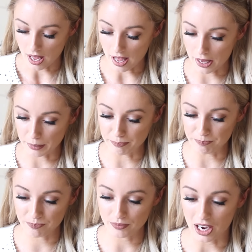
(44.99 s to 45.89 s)

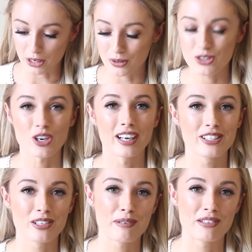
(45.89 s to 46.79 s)
I always try and
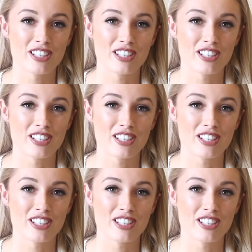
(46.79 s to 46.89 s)
do a bit of